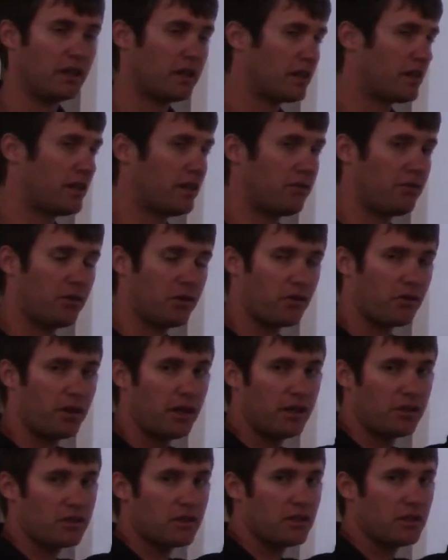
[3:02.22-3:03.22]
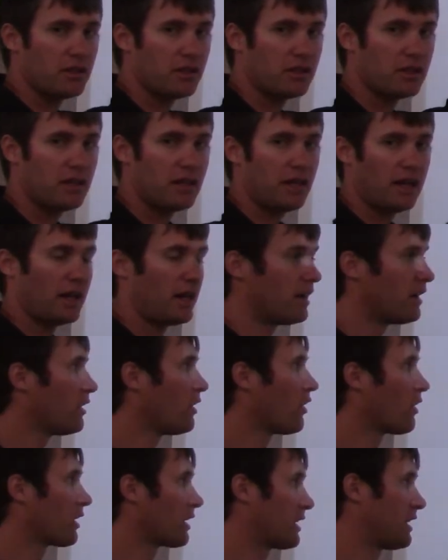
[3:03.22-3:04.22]
Give your reason,
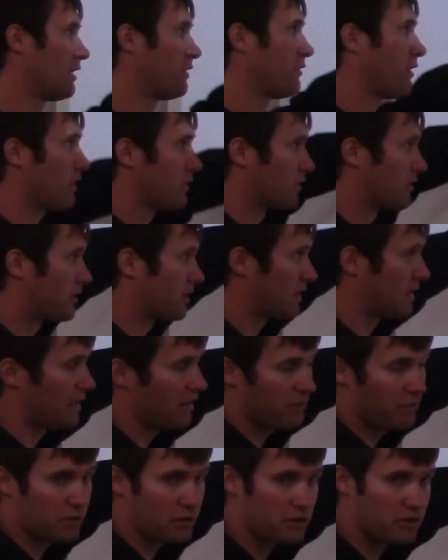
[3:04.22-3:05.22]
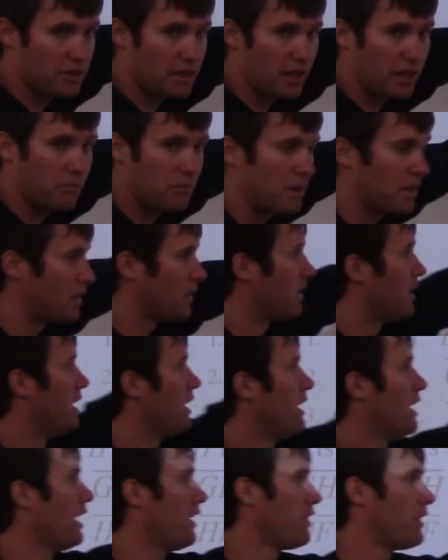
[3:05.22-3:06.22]
or give your statement,
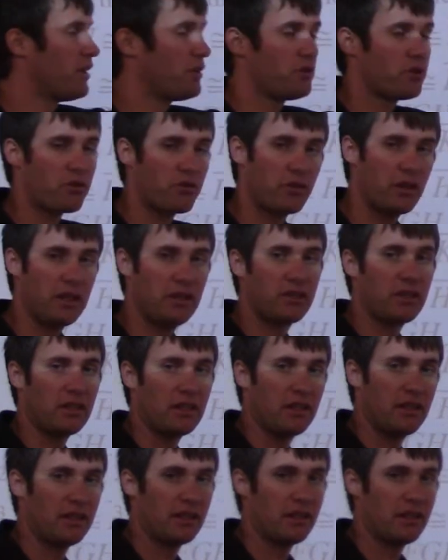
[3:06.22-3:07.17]
and then your reason.